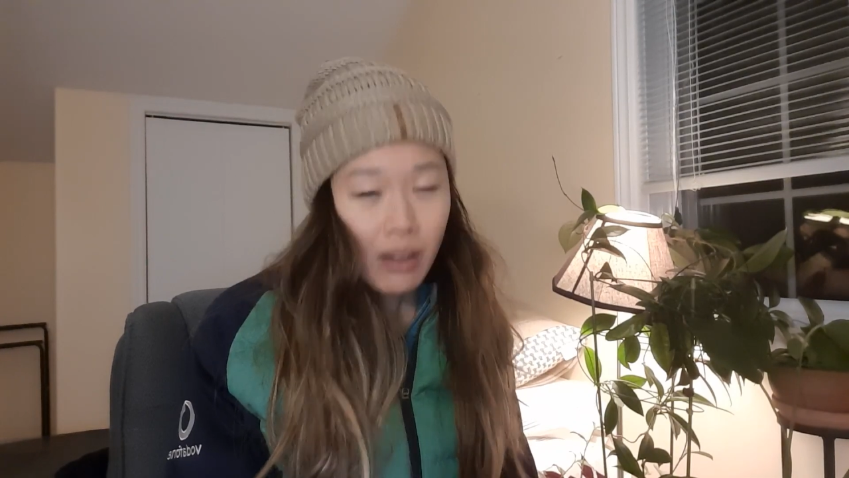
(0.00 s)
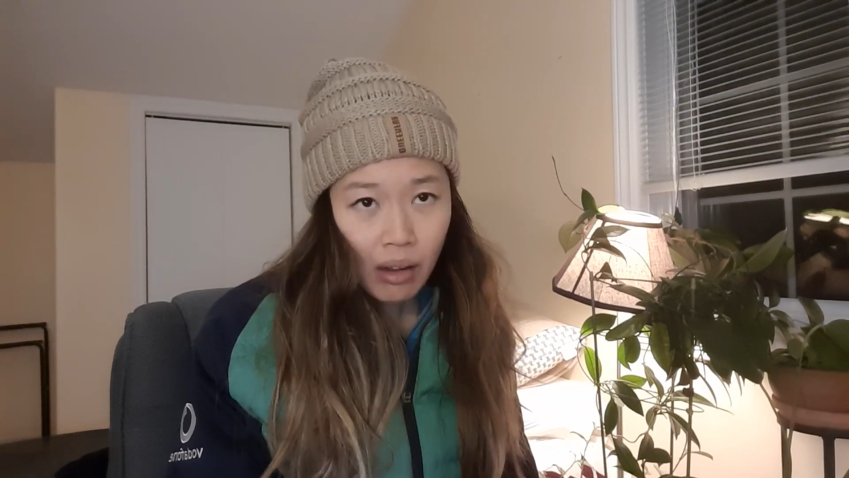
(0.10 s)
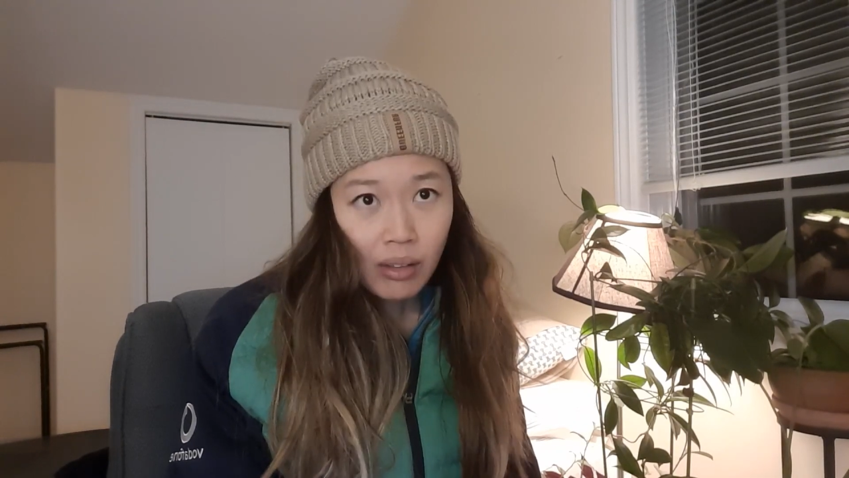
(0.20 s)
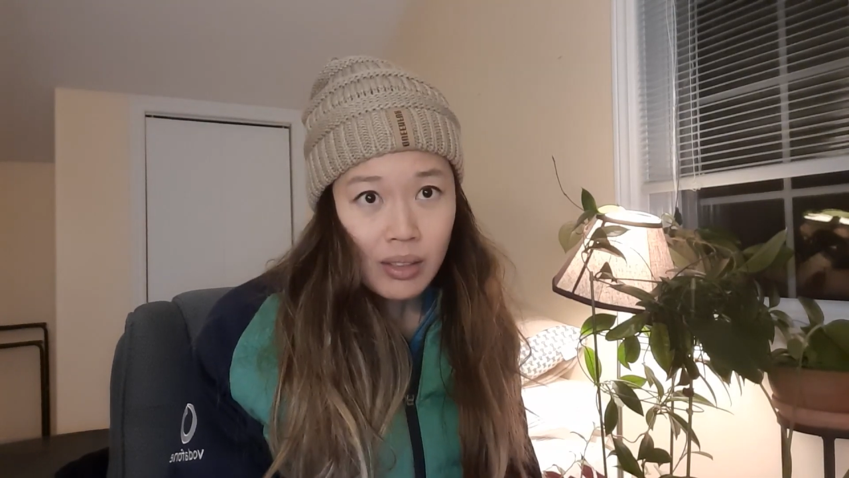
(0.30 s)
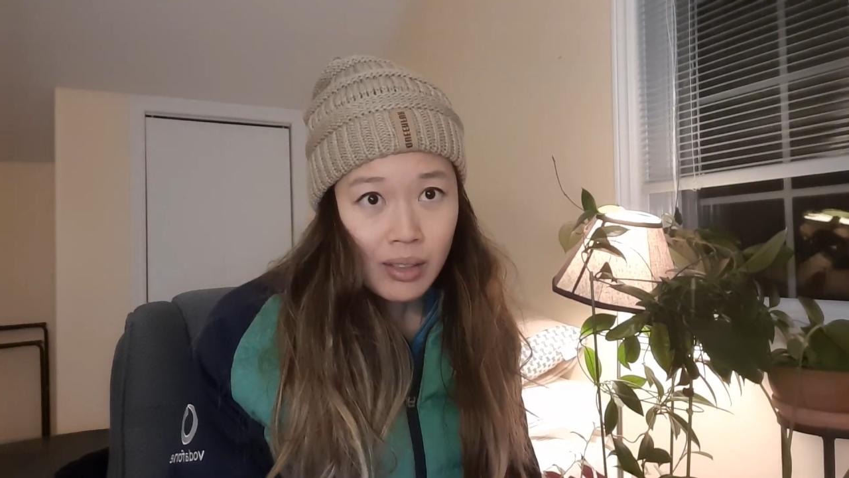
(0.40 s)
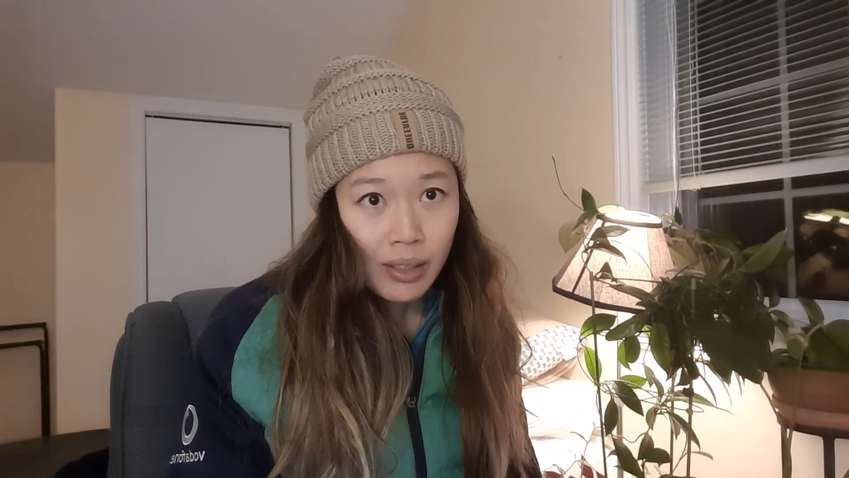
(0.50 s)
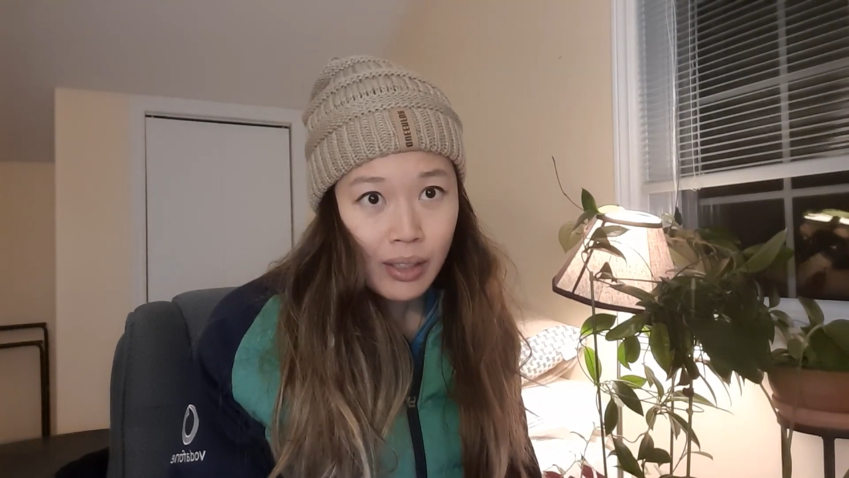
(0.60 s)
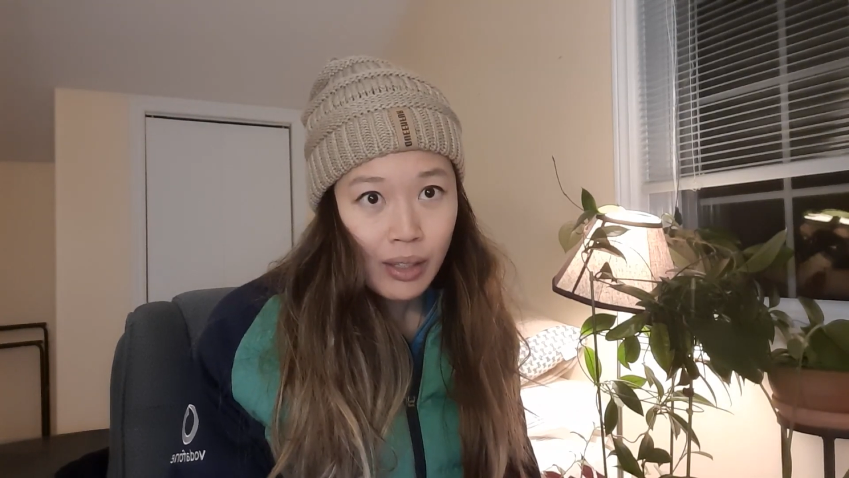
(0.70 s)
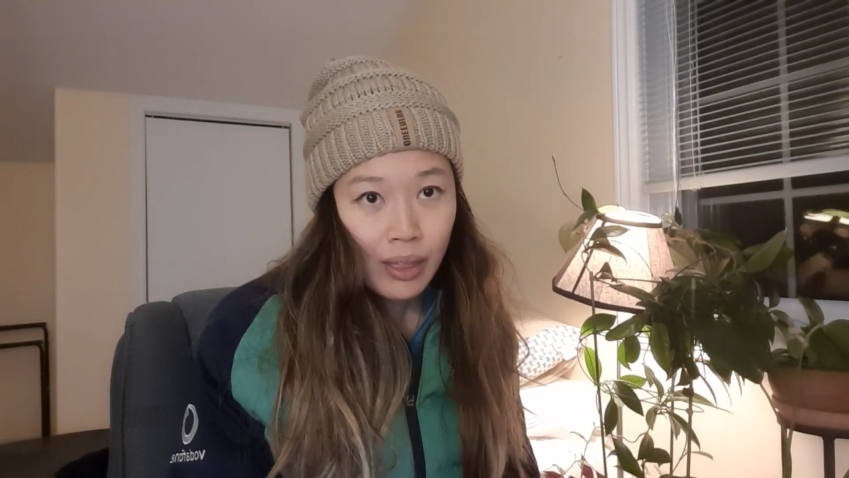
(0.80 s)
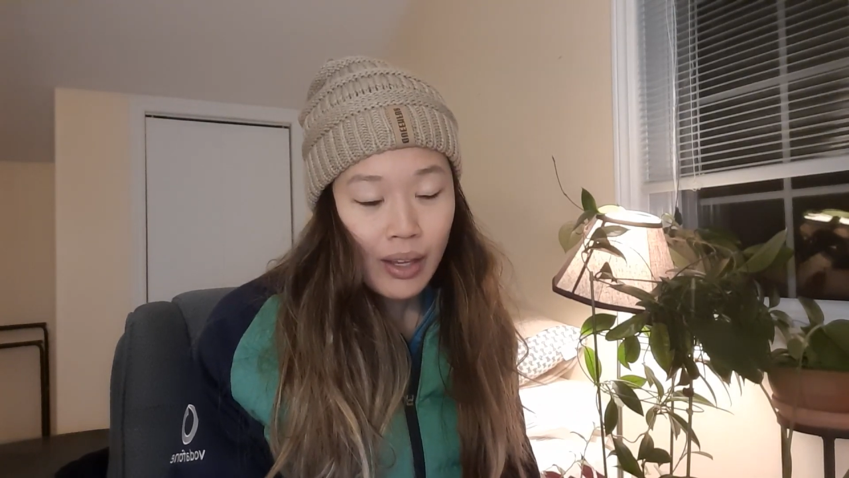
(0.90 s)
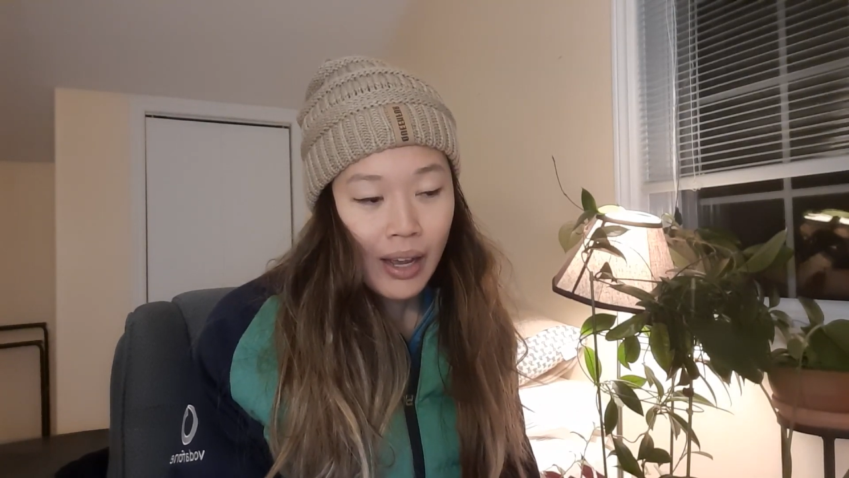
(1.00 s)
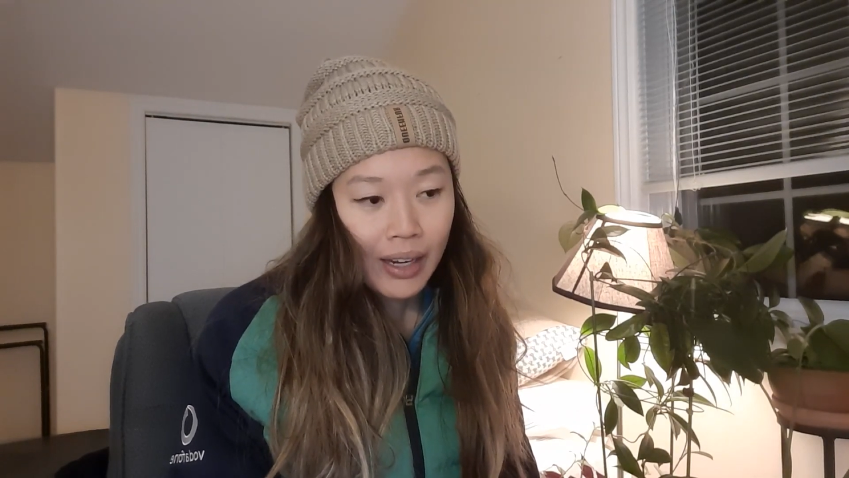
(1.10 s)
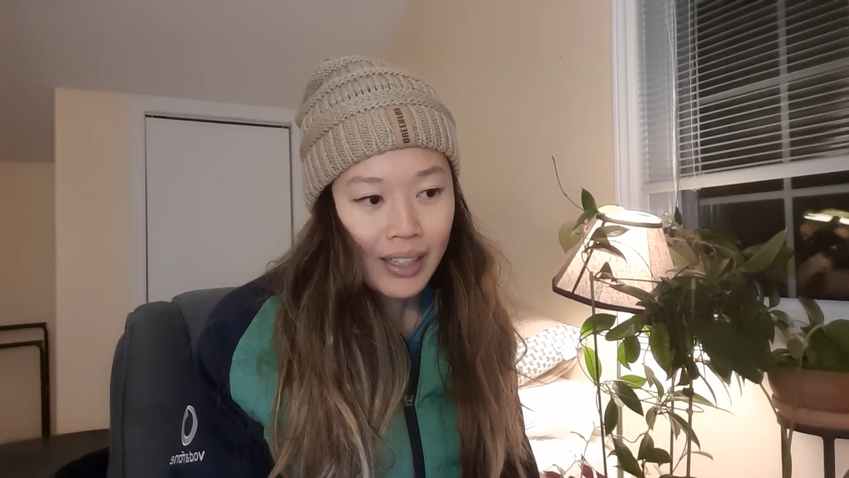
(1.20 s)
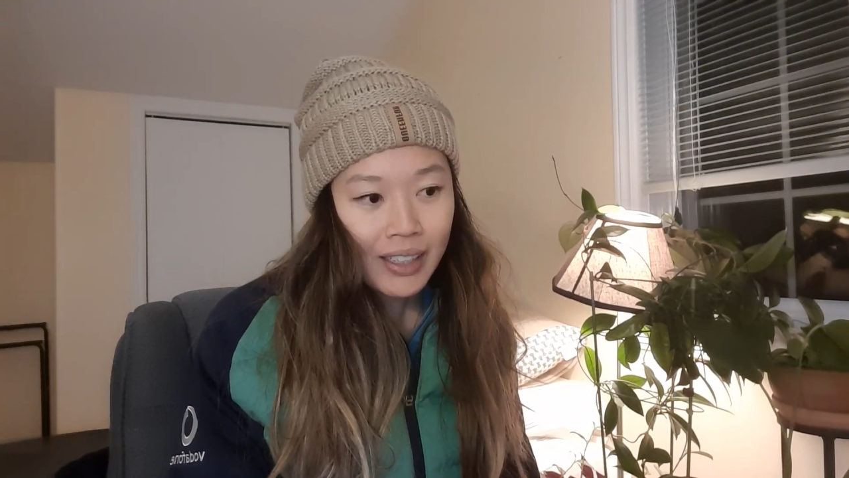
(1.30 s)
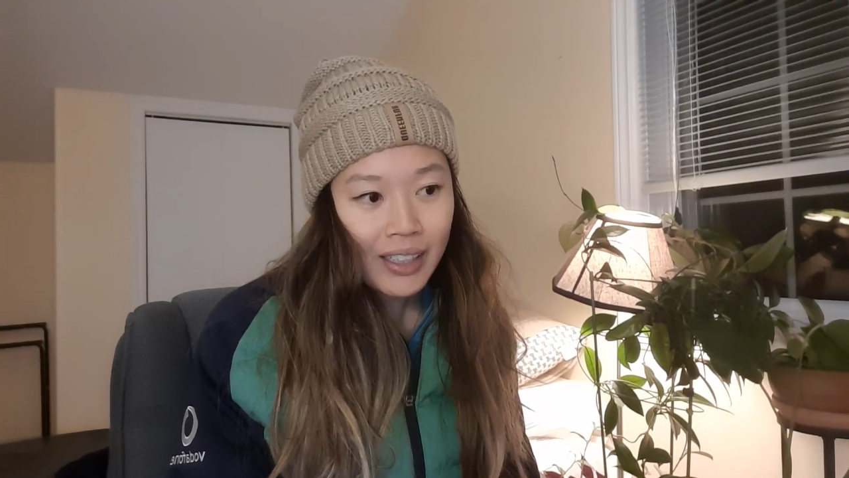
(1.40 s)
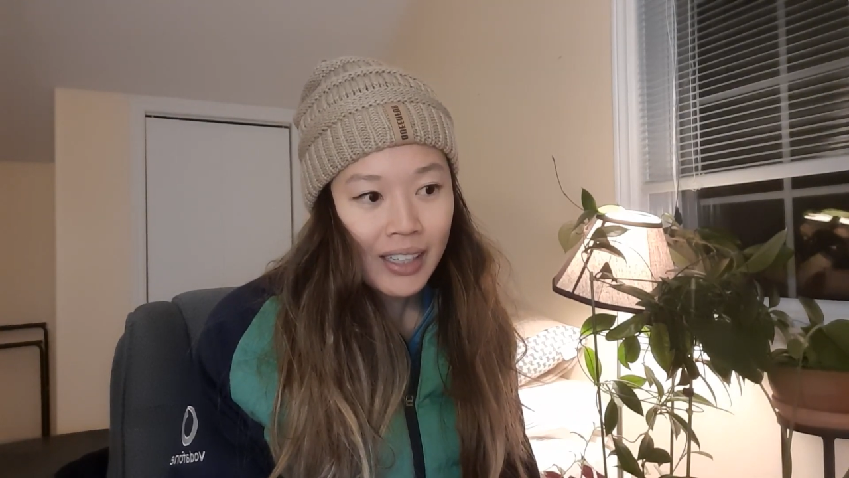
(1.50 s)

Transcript: on the hike,